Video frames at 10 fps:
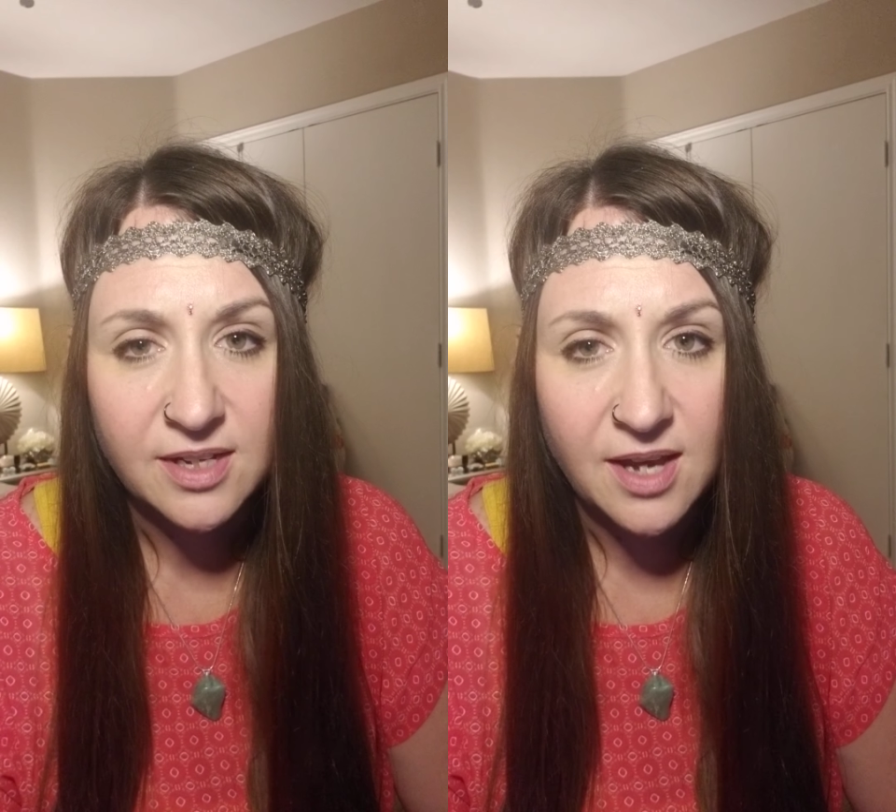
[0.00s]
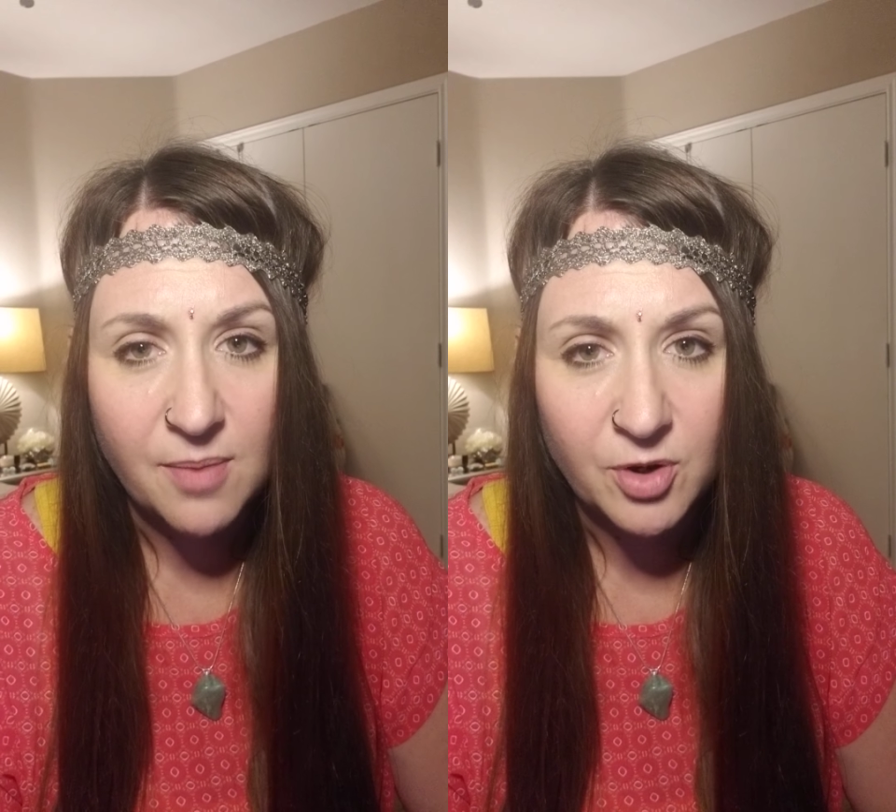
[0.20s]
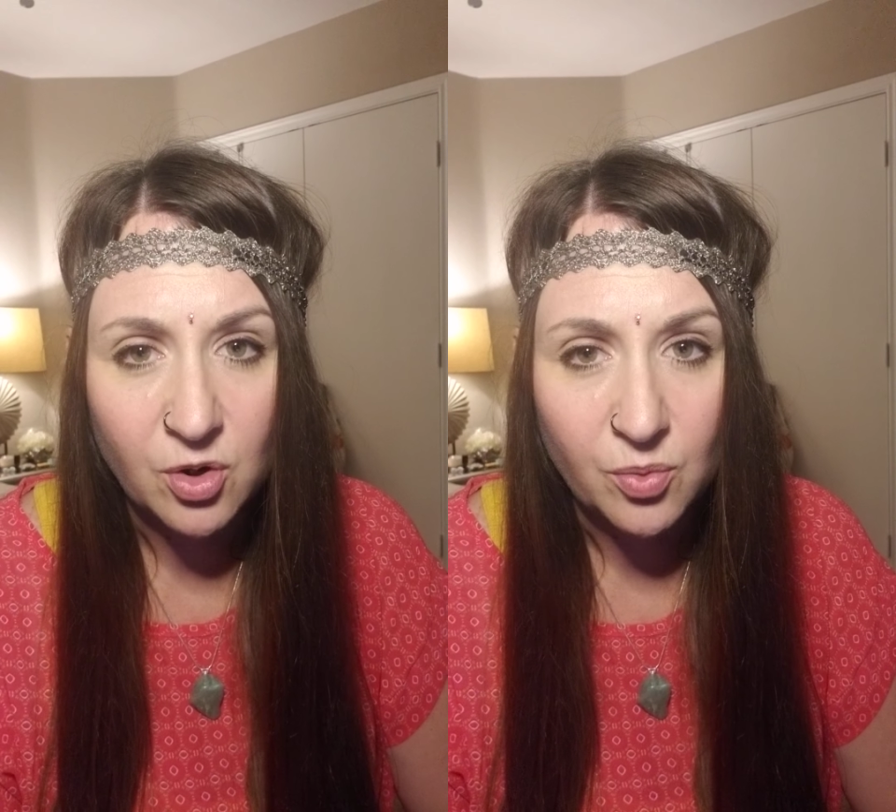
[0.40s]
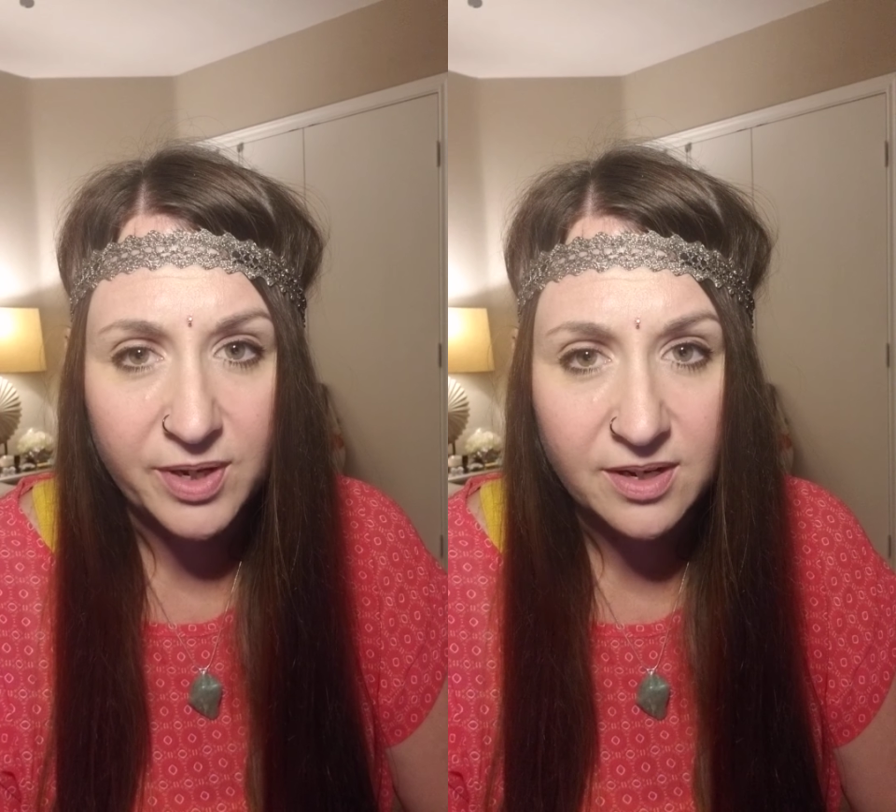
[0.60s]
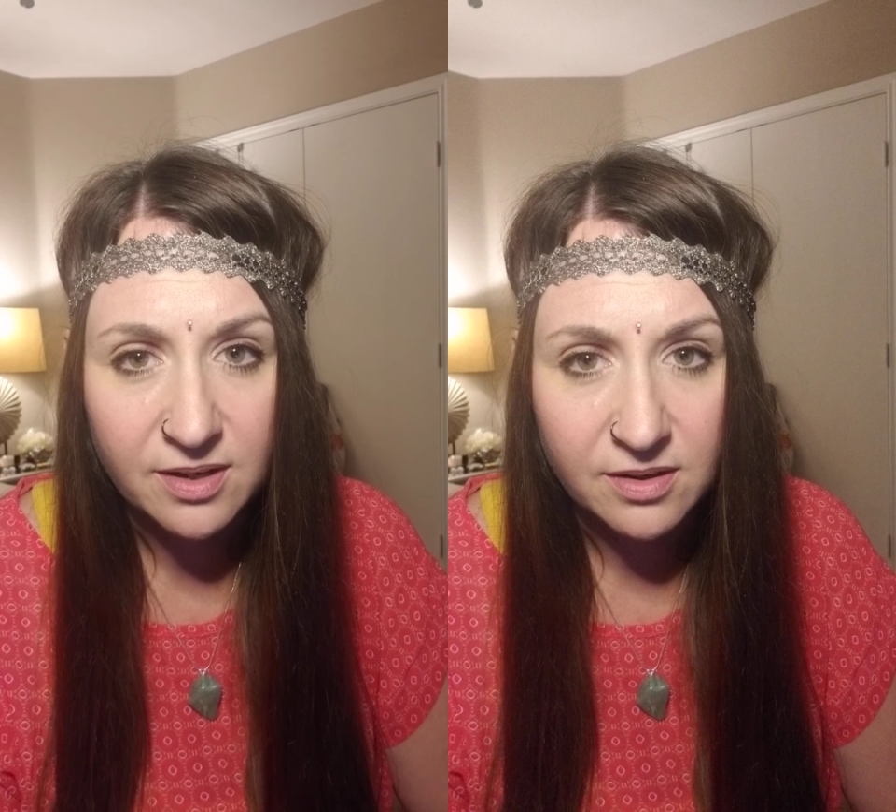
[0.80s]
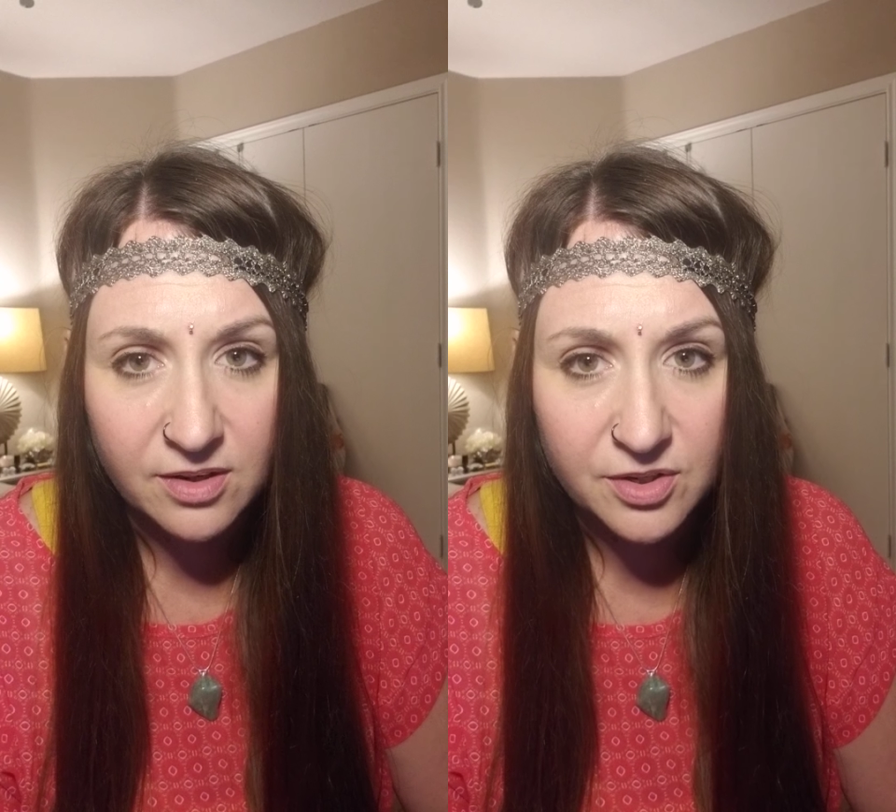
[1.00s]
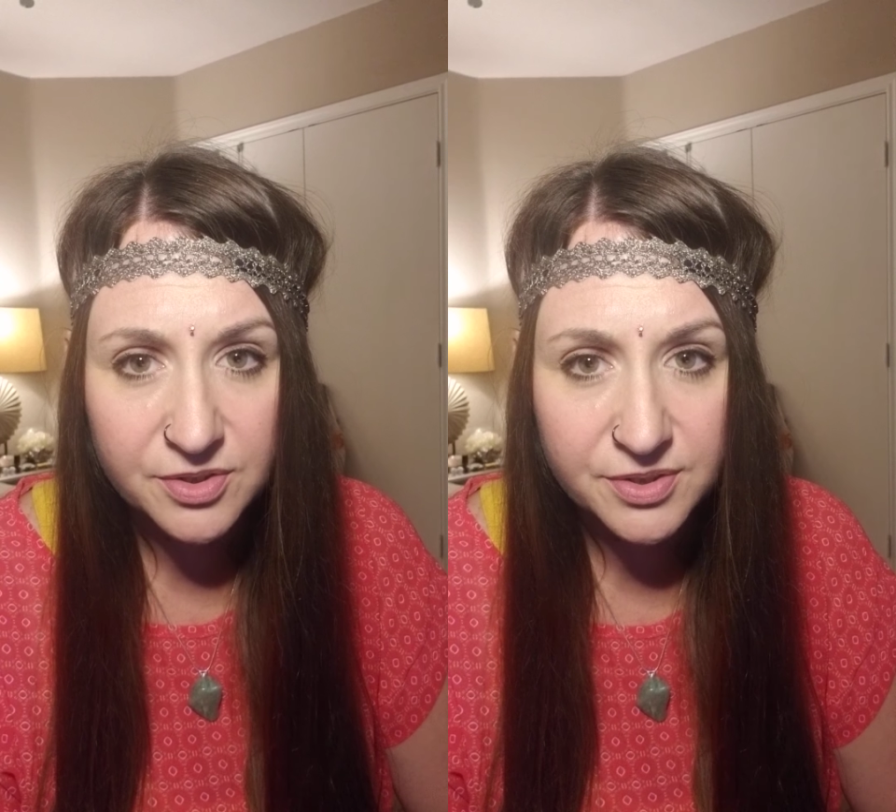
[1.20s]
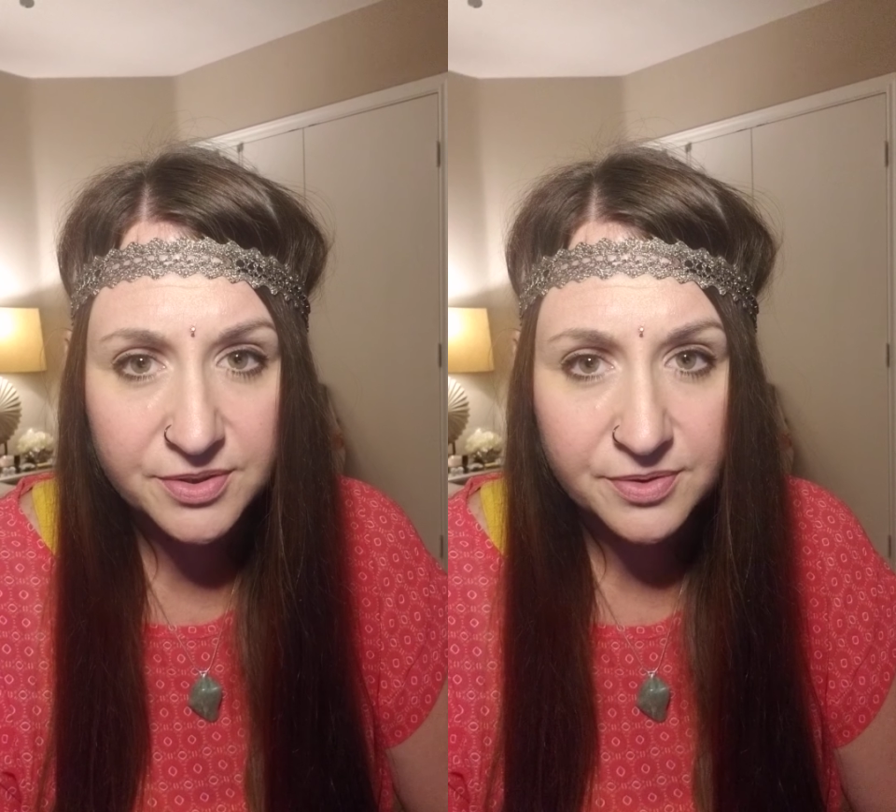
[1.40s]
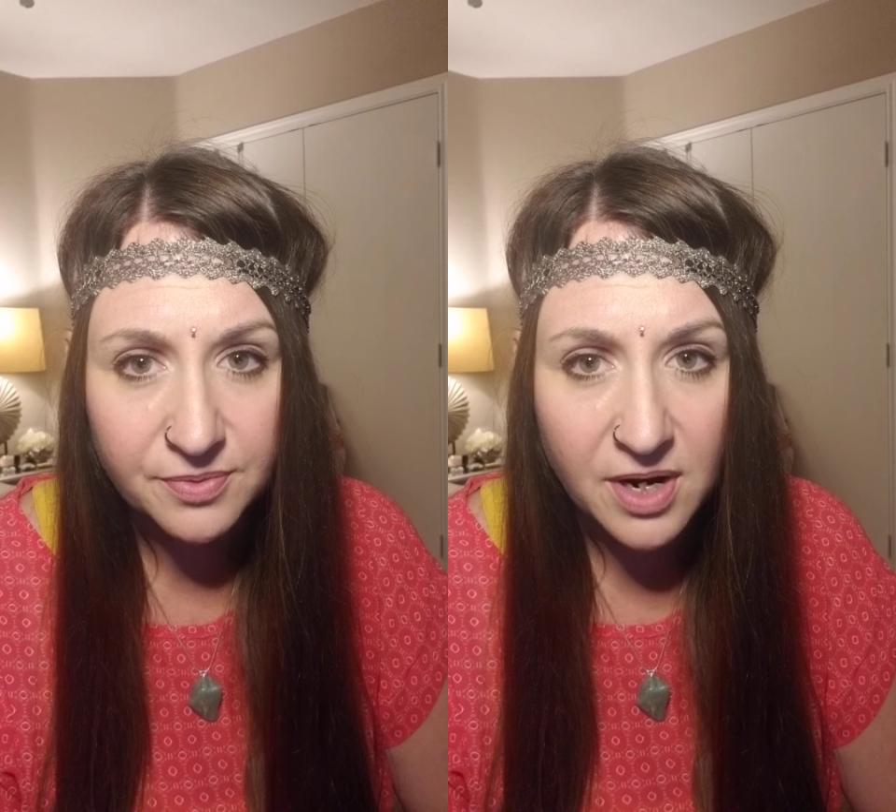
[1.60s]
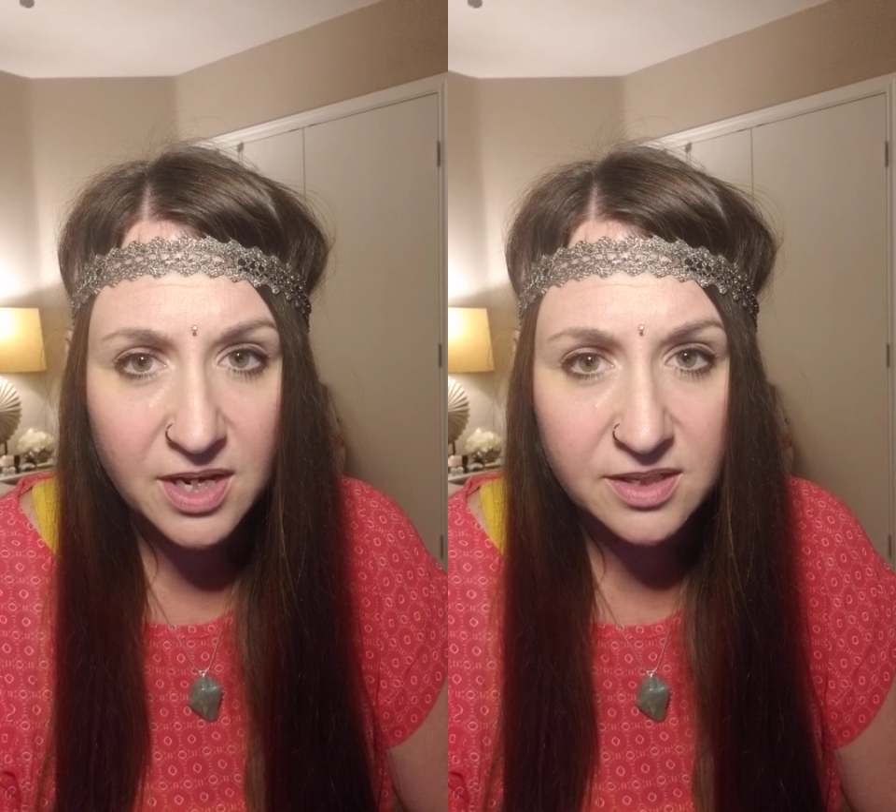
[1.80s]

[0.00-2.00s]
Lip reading: chemical weed killers, right?